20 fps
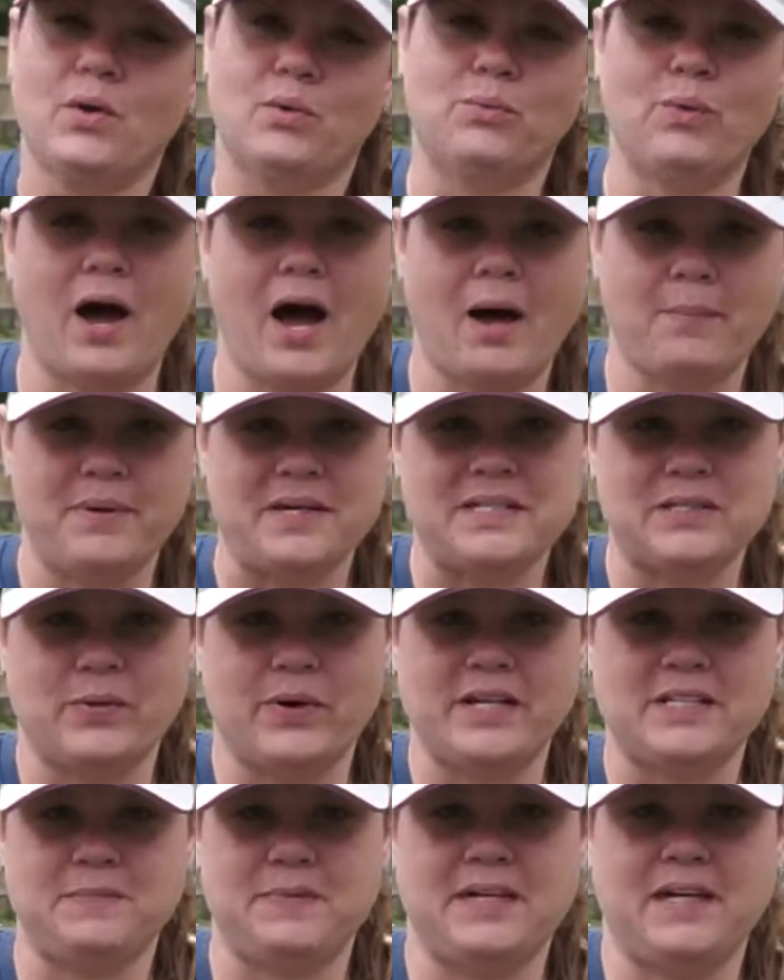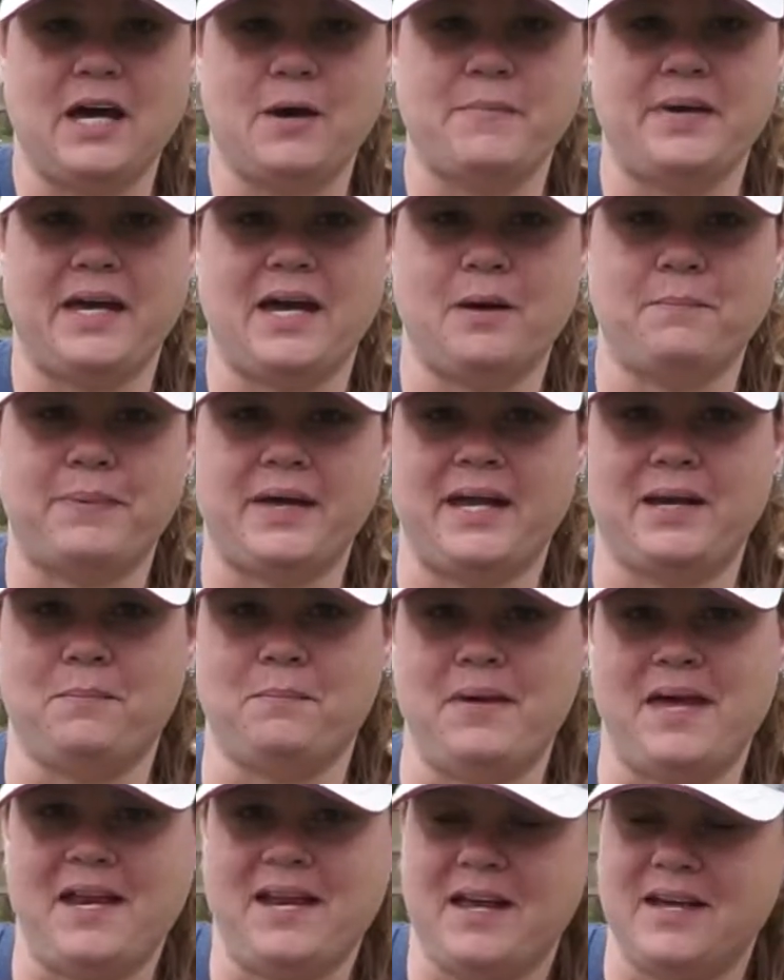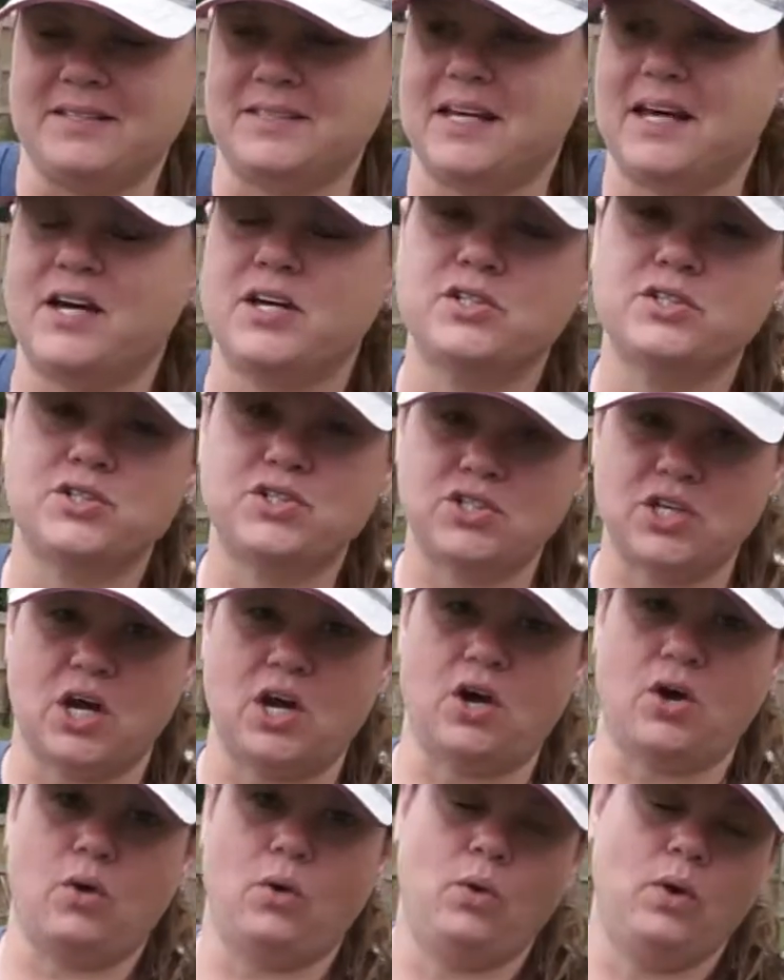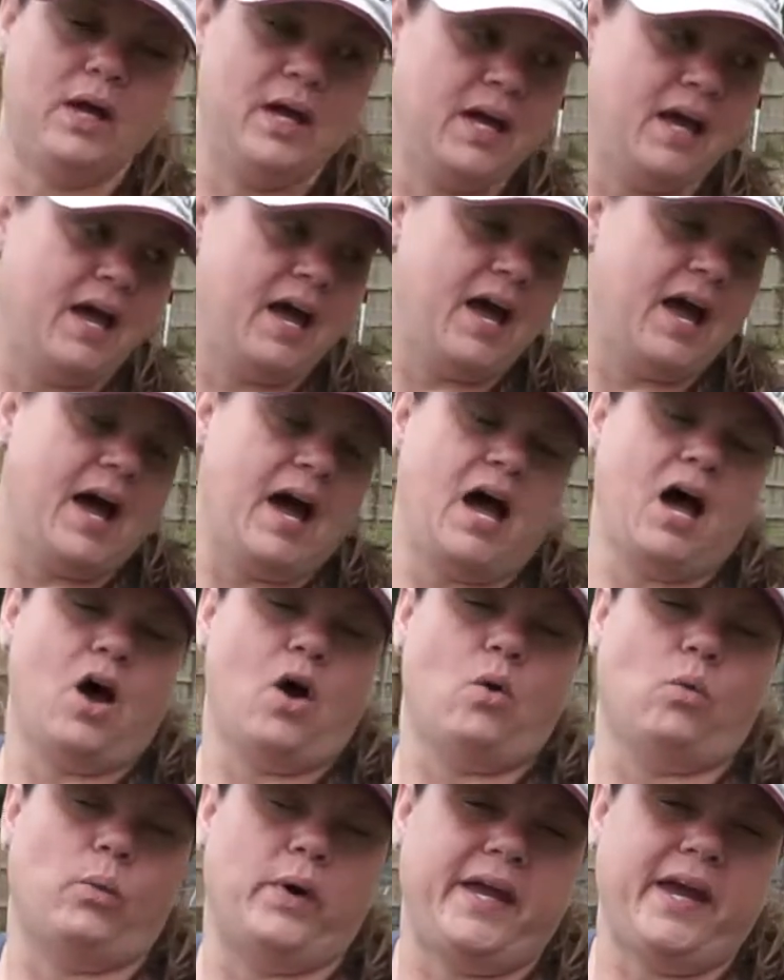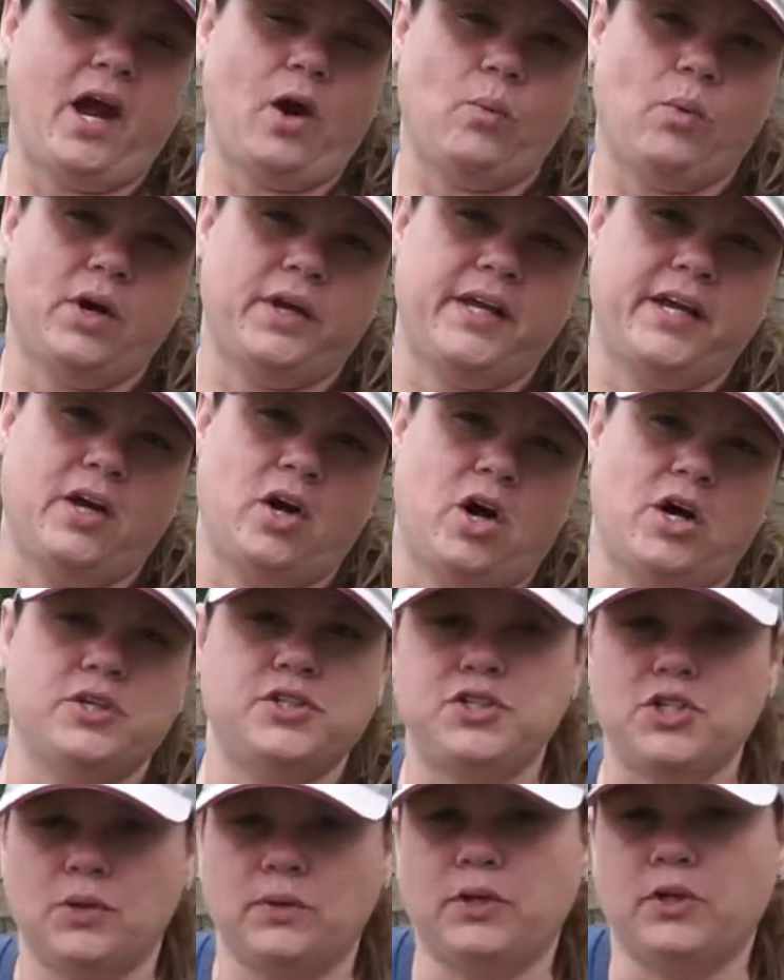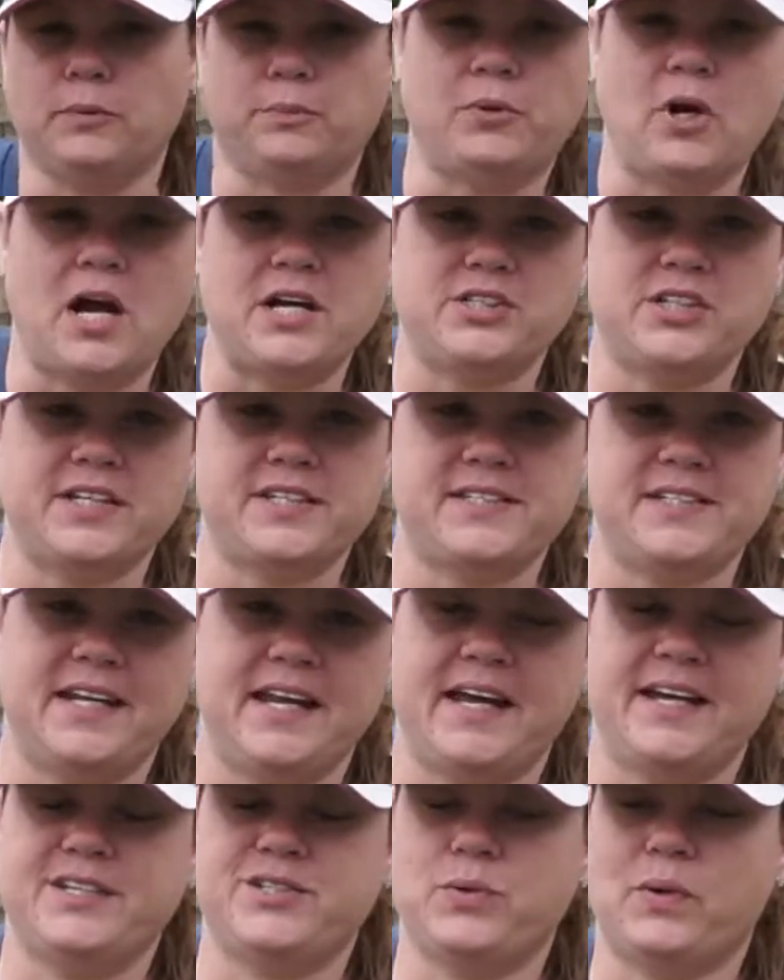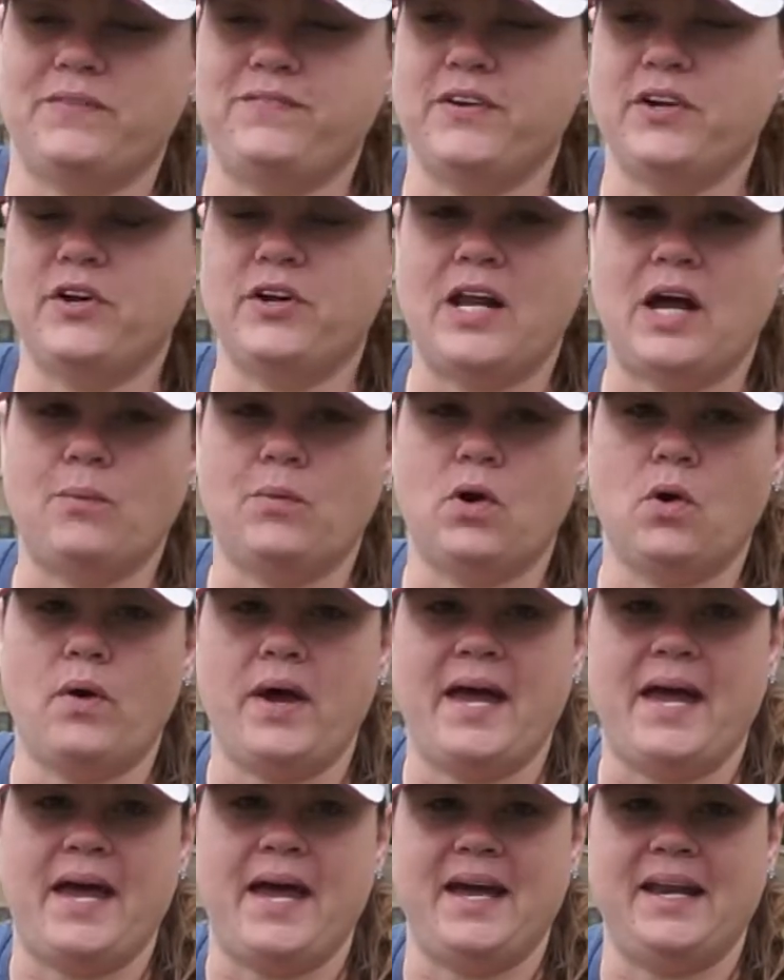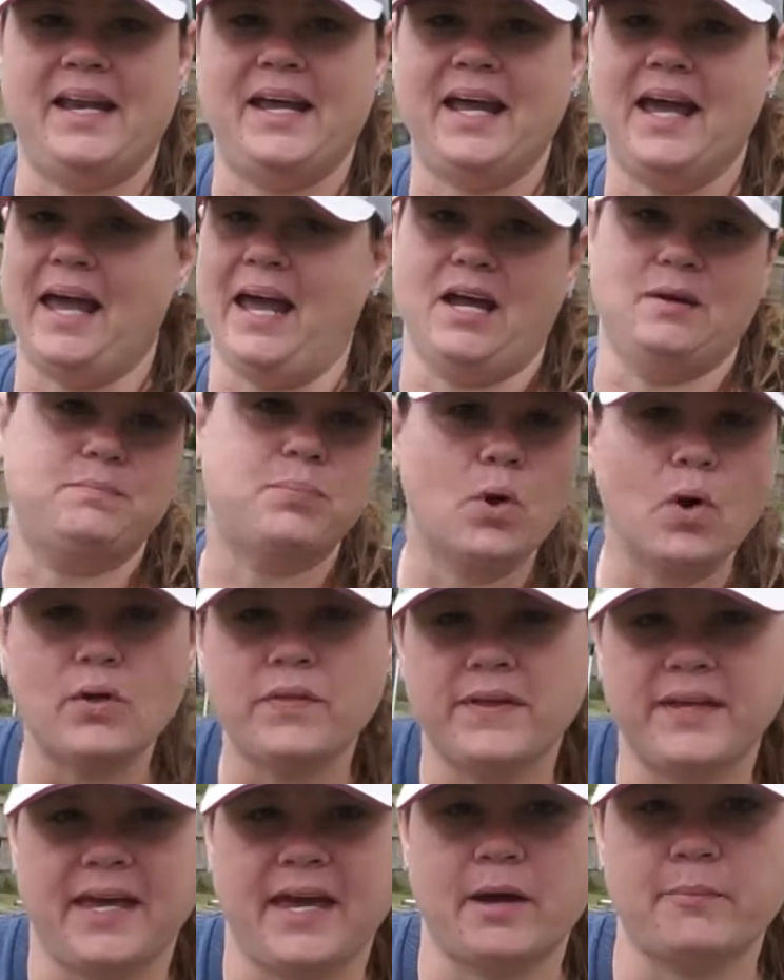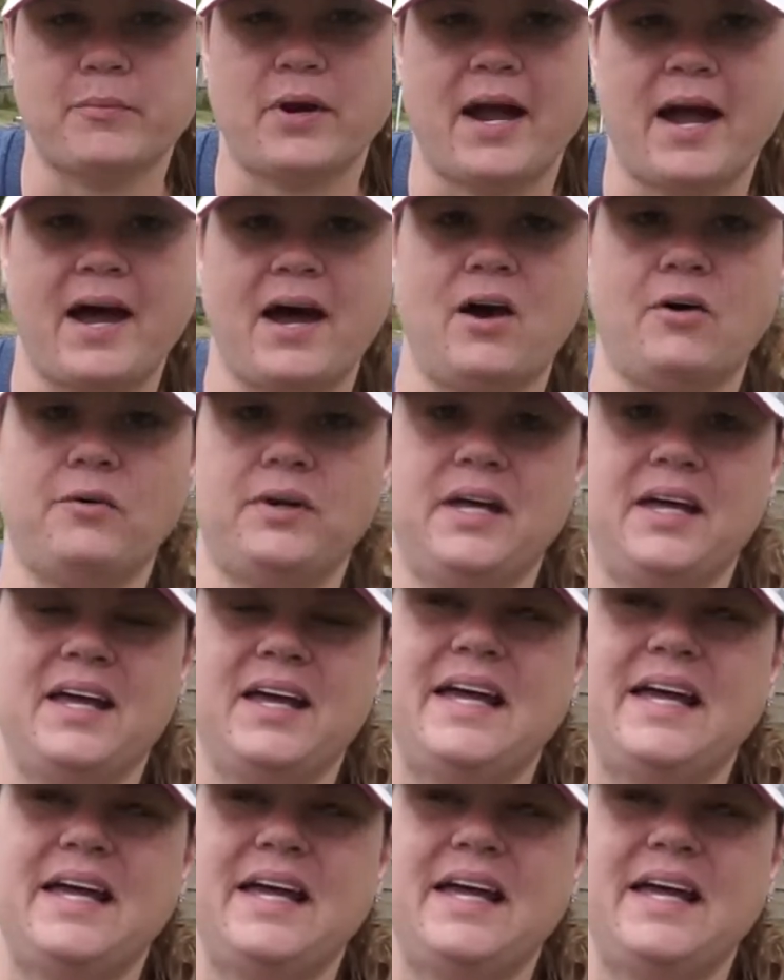Rob is going to be coming up in a minute. So we are working on two little projects today, so I figured I would go ahead and pull the camera out.